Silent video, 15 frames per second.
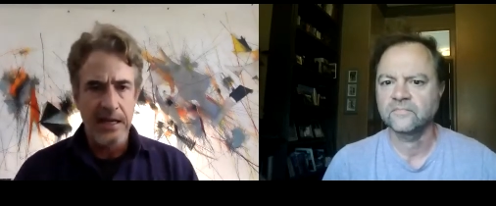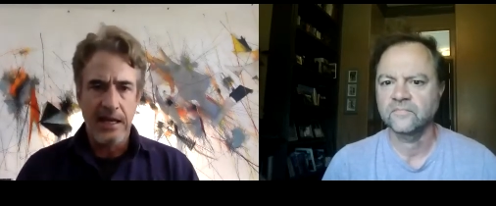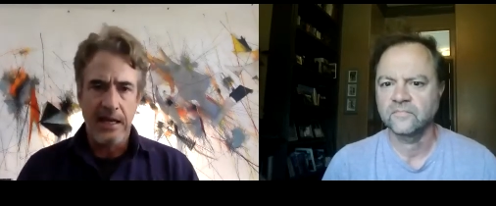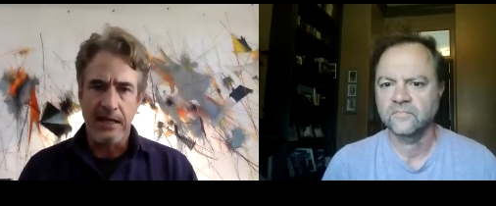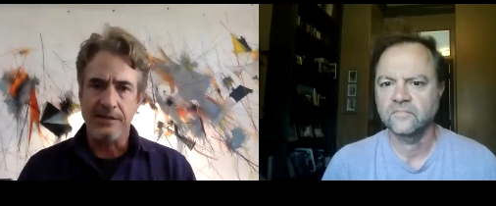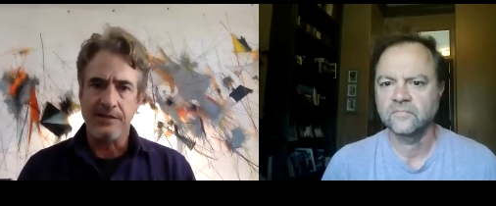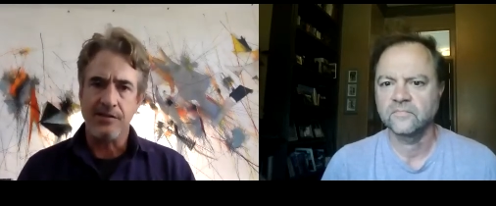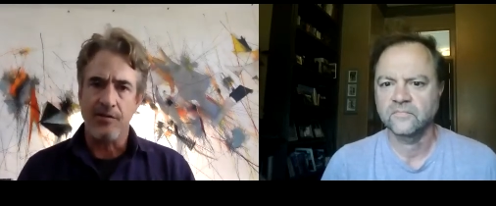
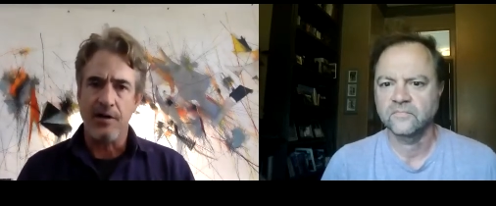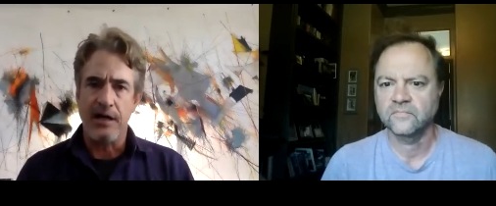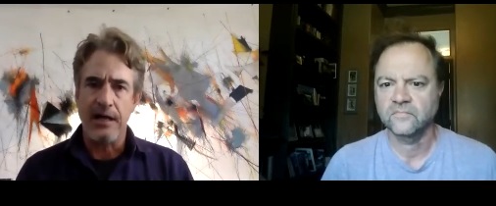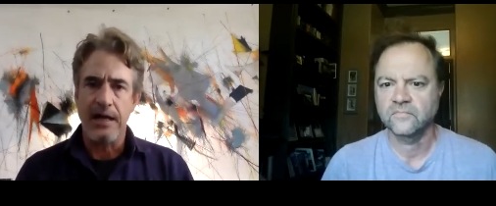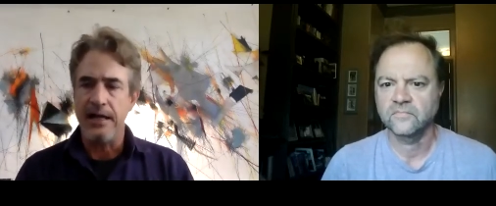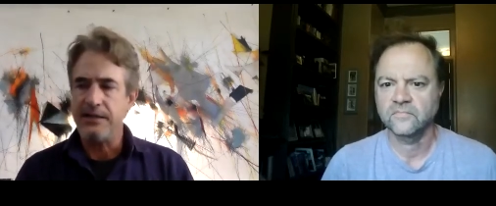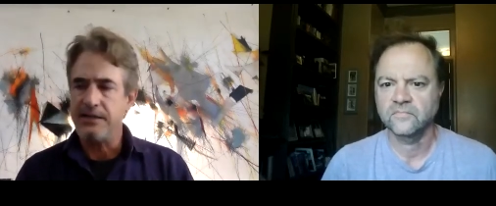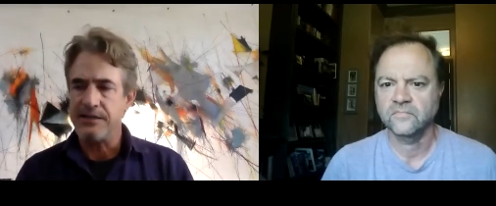Speaker 1: And so
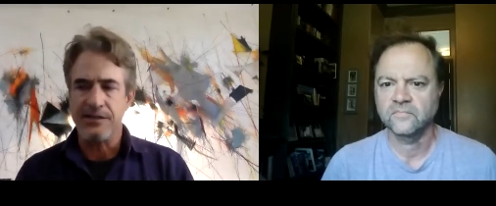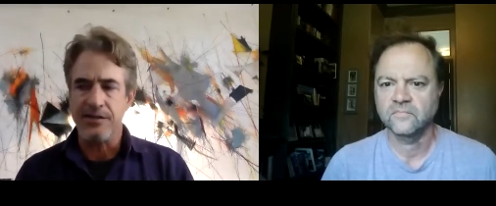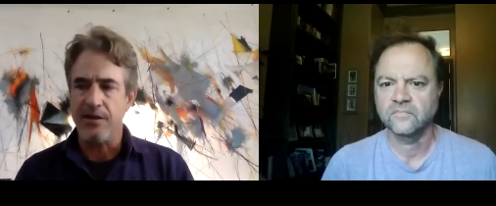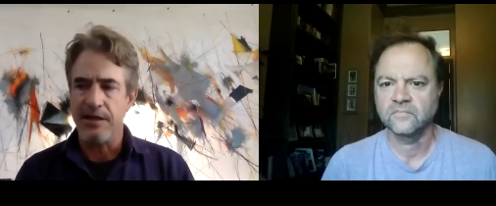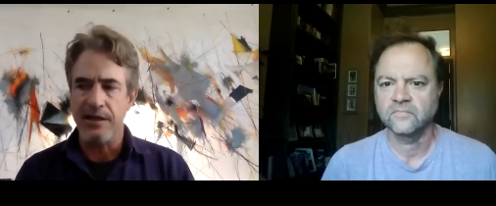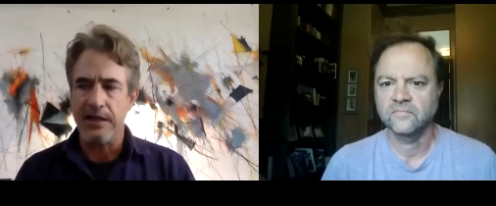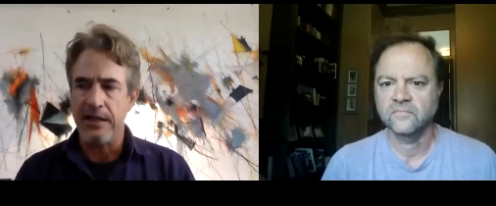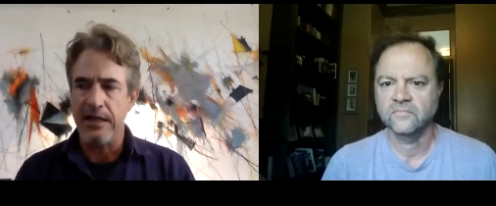I, I just thought
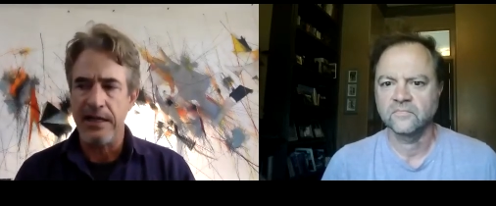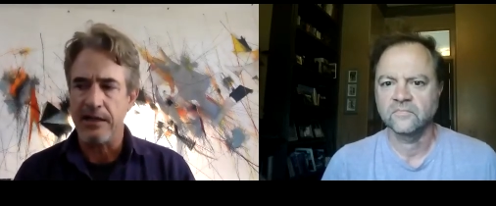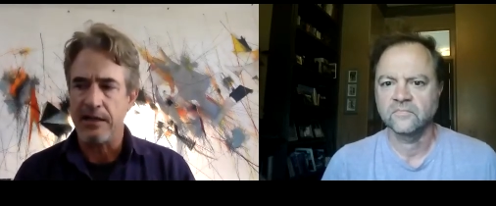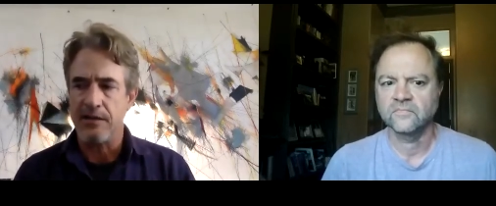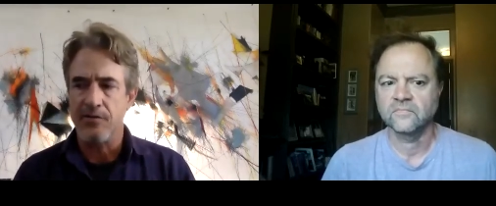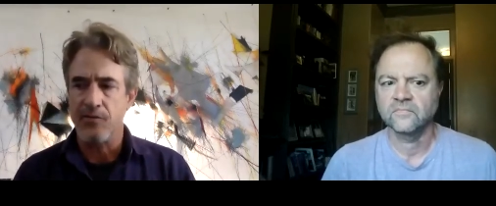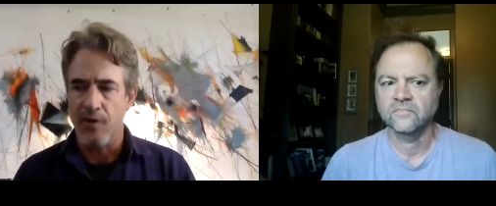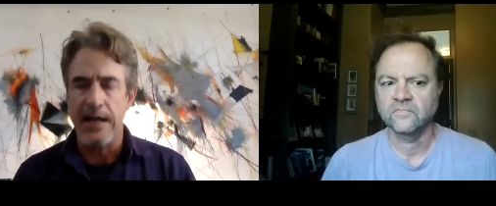he, he, had a
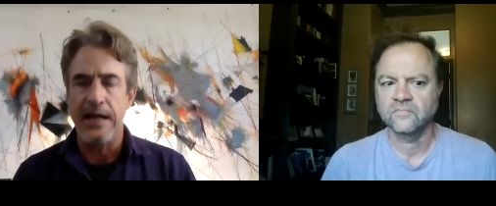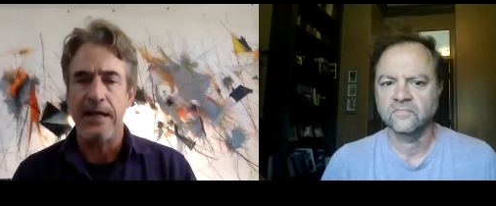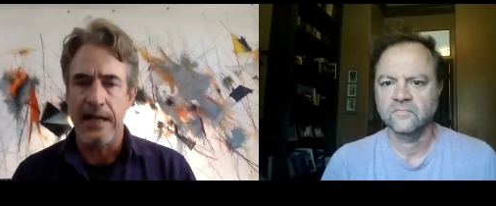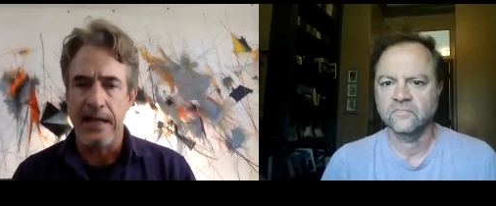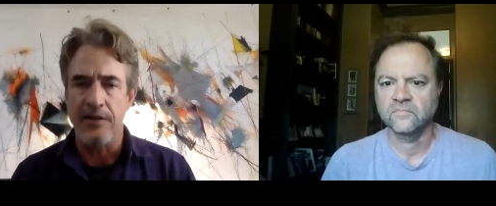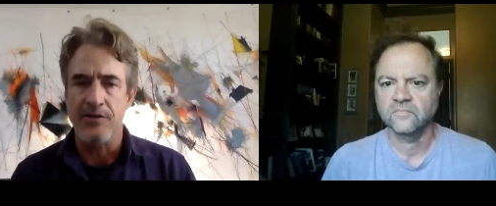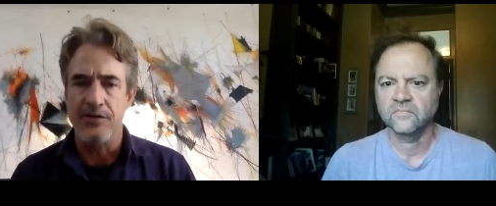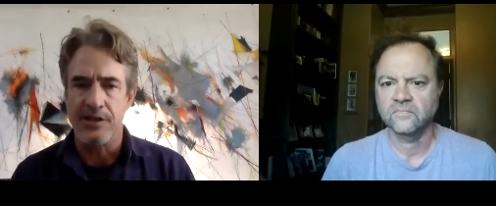great
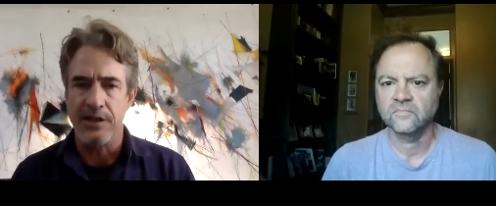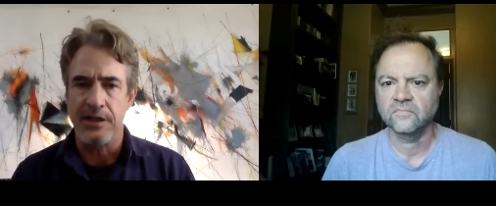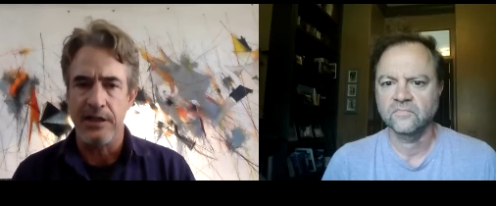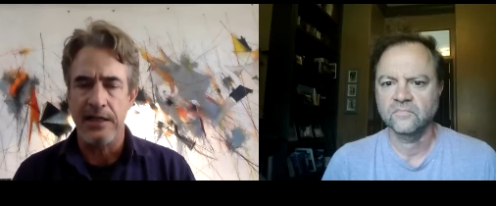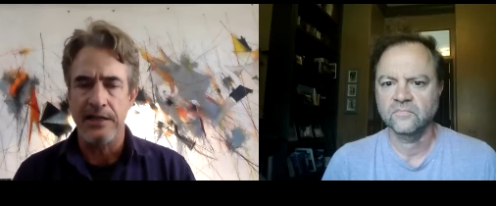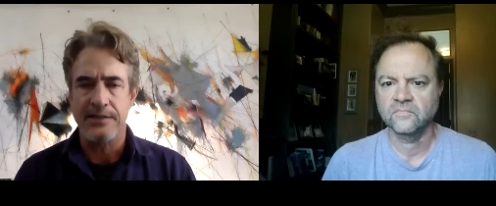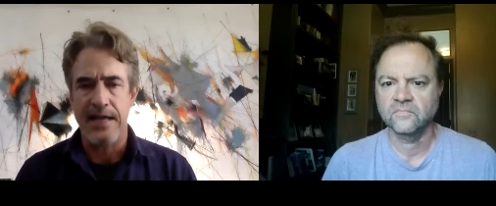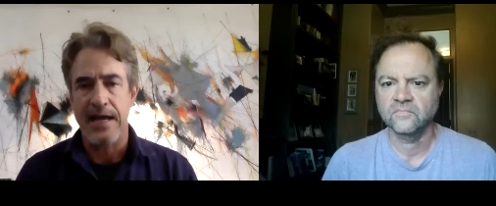energy
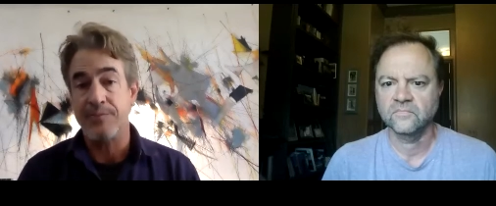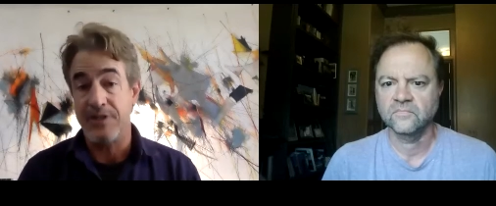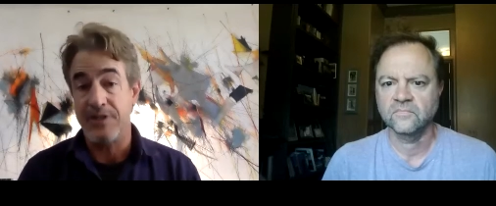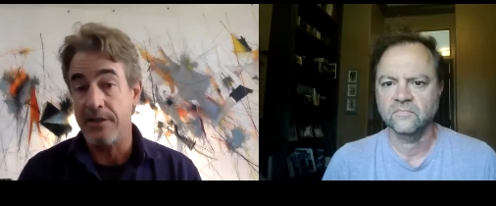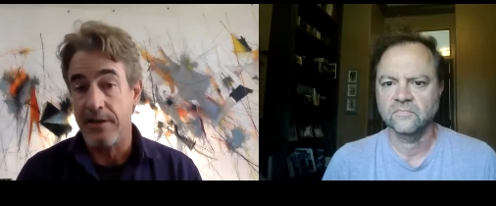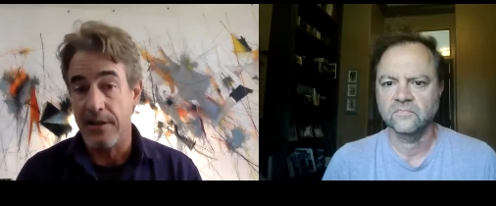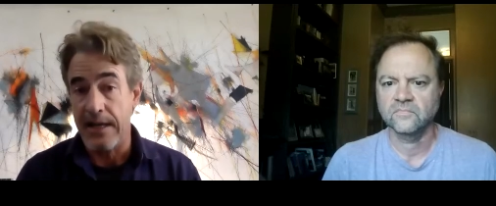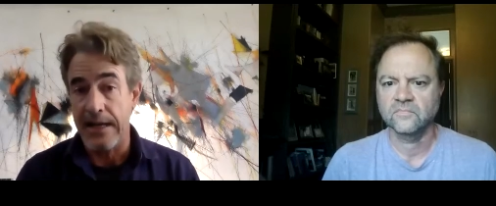and tapped
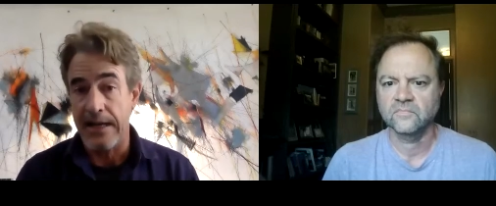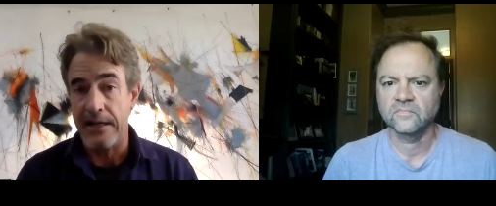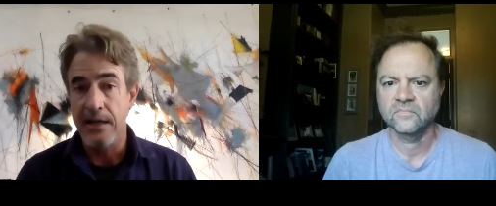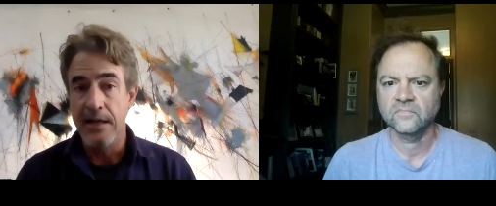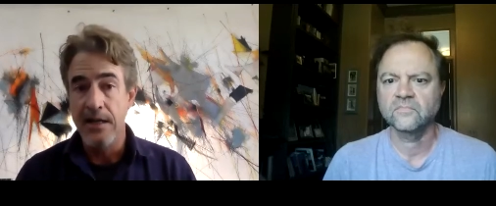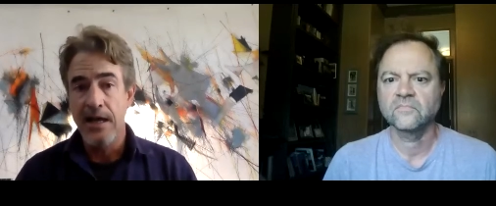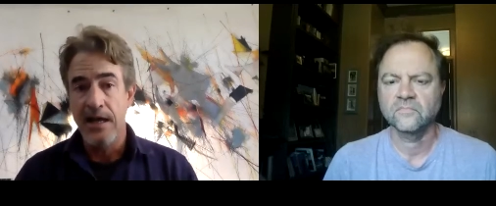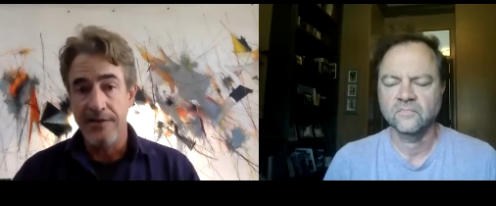into that,
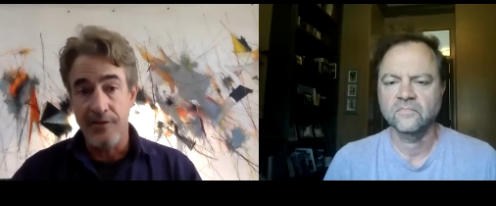and